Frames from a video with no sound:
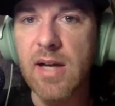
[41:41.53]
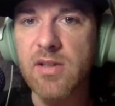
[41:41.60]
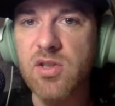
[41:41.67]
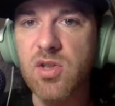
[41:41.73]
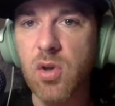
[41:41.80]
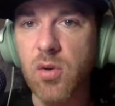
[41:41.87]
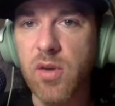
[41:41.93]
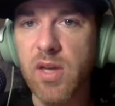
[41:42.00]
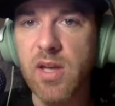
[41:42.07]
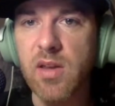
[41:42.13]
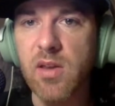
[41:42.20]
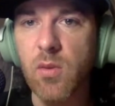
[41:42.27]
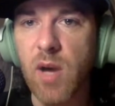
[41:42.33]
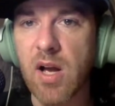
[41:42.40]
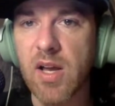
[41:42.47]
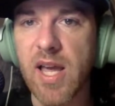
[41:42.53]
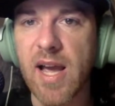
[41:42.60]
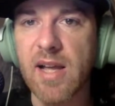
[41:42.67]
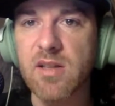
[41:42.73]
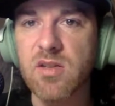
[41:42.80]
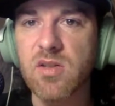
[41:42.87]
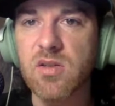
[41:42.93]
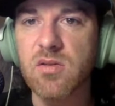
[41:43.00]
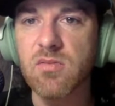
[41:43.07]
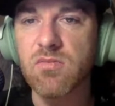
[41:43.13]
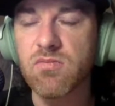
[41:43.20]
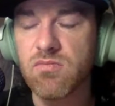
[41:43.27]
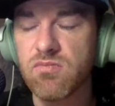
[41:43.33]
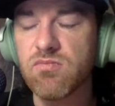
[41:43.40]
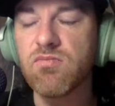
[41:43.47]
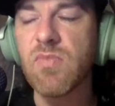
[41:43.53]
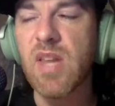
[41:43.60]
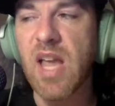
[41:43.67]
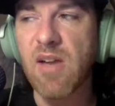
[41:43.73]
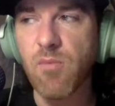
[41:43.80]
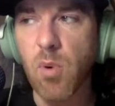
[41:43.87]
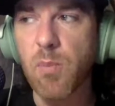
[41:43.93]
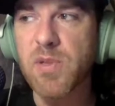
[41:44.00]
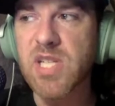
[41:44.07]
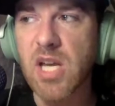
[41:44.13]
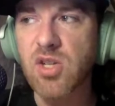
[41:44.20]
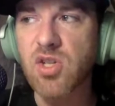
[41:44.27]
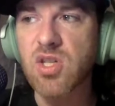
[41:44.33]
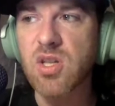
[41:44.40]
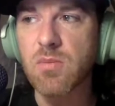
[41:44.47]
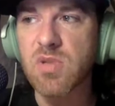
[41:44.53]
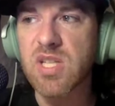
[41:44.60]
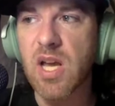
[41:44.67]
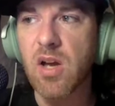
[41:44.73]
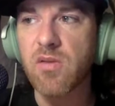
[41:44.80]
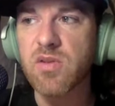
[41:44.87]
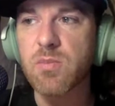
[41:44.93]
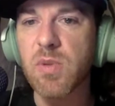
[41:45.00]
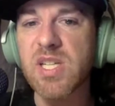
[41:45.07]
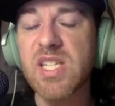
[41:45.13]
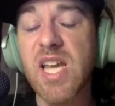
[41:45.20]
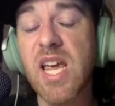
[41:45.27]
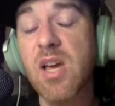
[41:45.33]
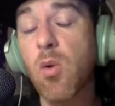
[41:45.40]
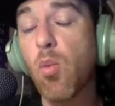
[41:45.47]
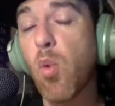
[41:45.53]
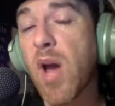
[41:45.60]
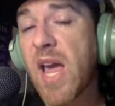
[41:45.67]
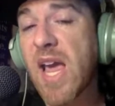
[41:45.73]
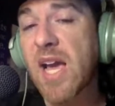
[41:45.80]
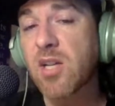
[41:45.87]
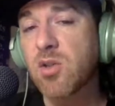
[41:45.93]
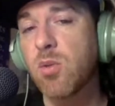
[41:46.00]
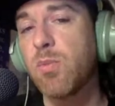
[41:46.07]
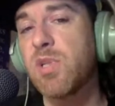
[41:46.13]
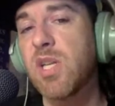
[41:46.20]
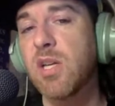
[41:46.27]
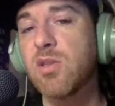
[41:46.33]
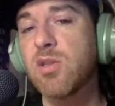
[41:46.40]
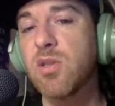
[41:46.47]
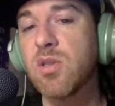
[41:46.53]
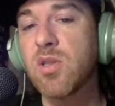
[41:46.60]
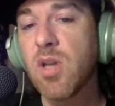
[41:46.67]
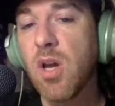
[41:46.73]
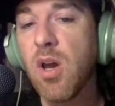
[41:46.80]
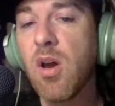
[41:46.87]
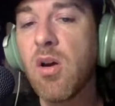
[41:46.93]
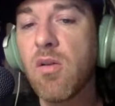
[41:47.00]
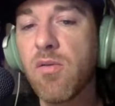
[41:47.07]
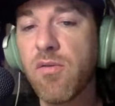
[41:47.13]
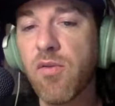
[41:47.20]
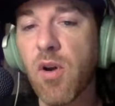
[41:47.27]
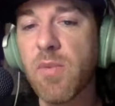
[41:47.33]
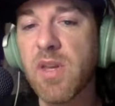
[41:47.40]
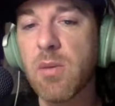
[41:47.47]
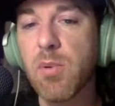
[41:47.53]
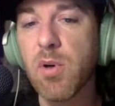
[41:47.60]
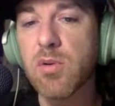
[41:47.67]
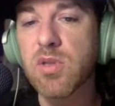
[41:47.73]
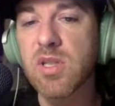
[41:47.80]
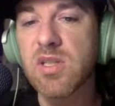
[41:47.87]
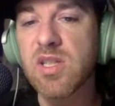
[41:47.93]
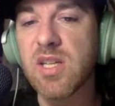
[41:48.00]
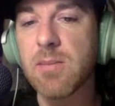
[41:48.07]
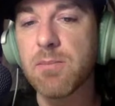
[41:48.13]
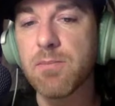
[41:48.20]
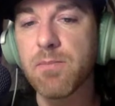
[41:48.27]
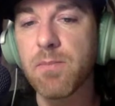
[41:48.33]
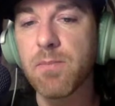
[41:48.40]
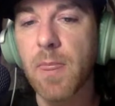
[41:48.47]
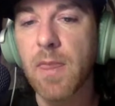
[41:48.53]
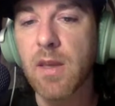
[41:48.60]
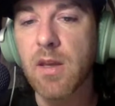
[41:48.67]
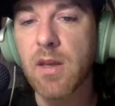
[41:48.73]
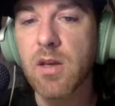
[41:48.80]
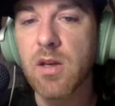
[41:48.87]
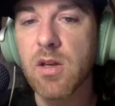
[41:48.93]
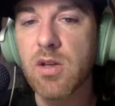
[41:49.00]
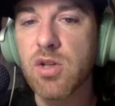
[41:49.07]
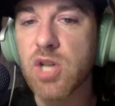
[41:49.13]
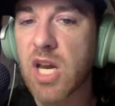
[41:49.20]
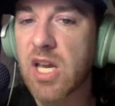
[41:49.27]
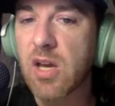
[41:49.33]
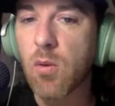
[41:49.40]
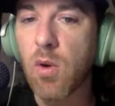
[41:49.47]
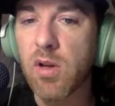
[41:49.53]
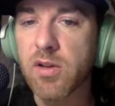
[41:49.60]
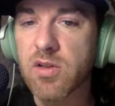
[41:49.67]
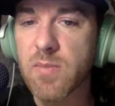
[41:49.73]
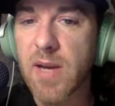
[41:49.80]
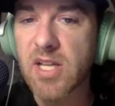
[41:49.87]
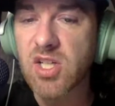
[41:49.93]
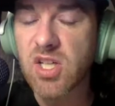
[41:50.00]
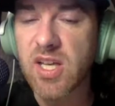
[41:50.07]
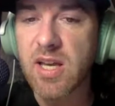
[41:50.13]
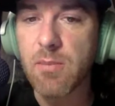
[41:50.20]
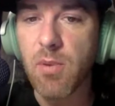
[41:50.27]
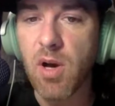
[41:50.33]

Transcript: so that the Wildcats have more possessions themselves, but take away extra possessions from the opposing team? Shaking Waldo's Magic